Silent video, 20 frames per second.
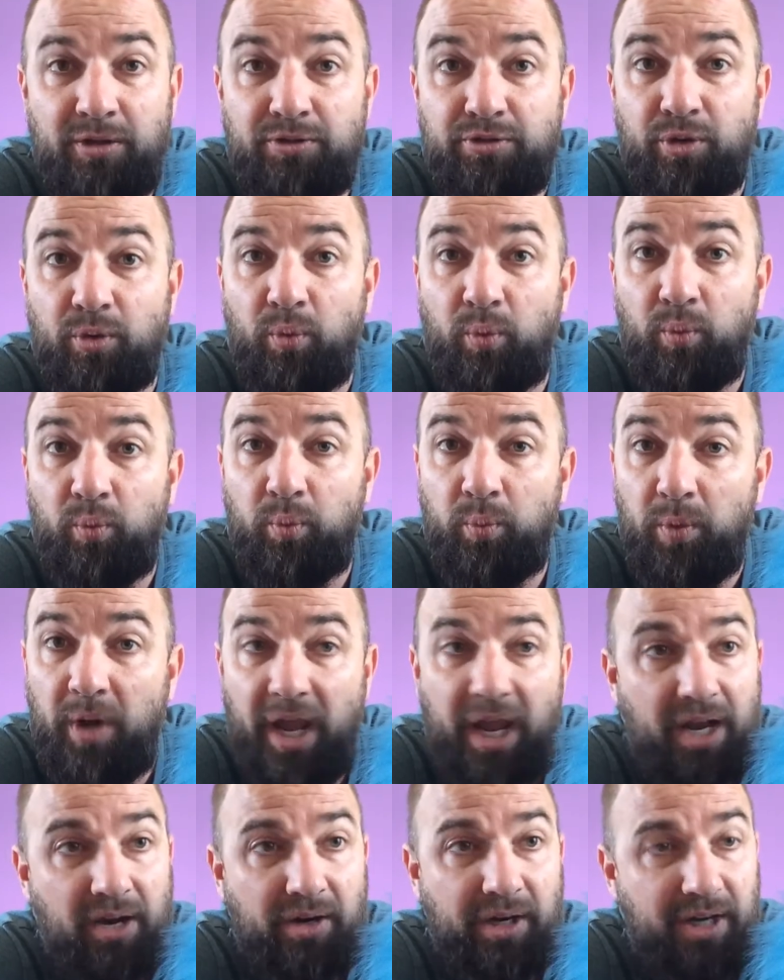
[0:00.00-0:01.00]
So
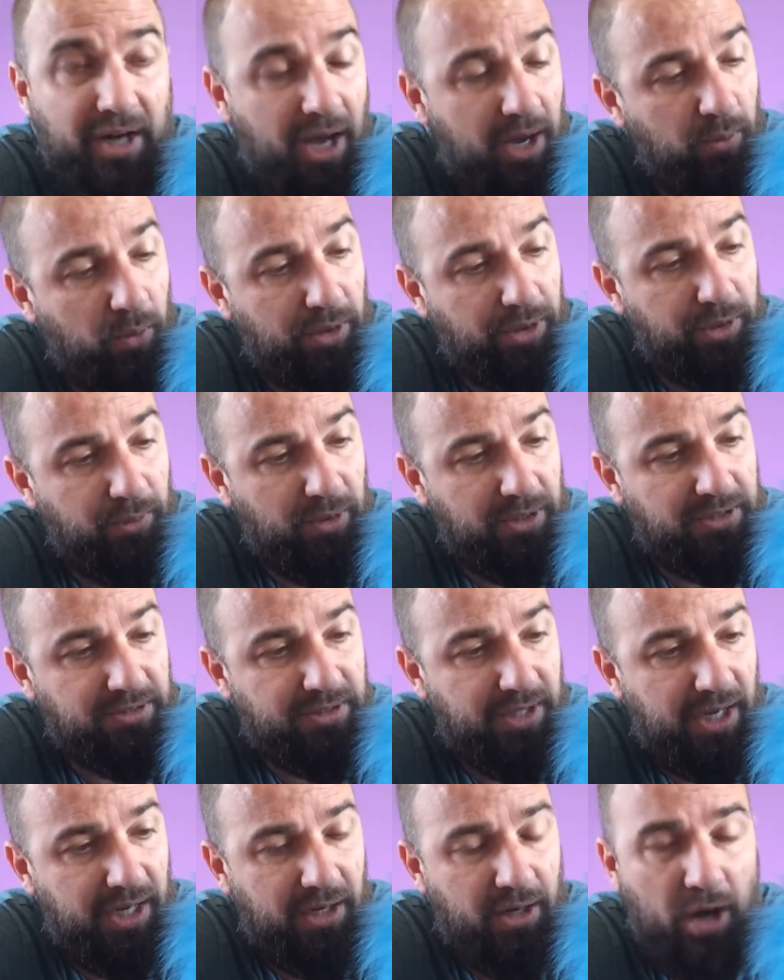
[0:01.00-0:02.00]
Harry and I, what do you want to
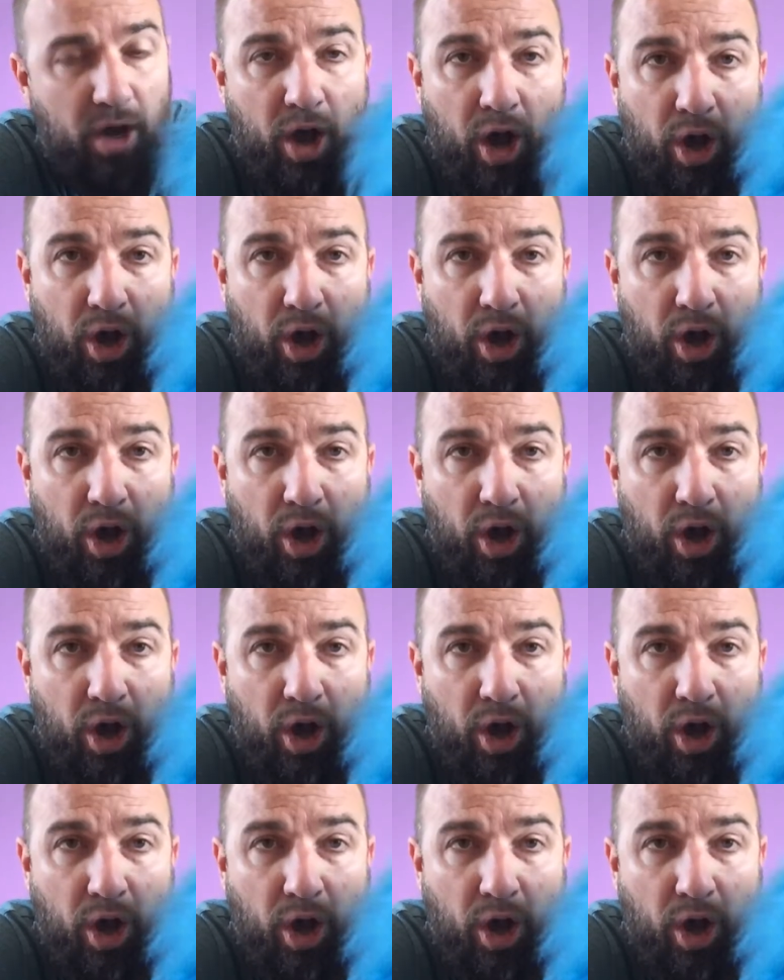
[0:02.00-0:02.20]
say?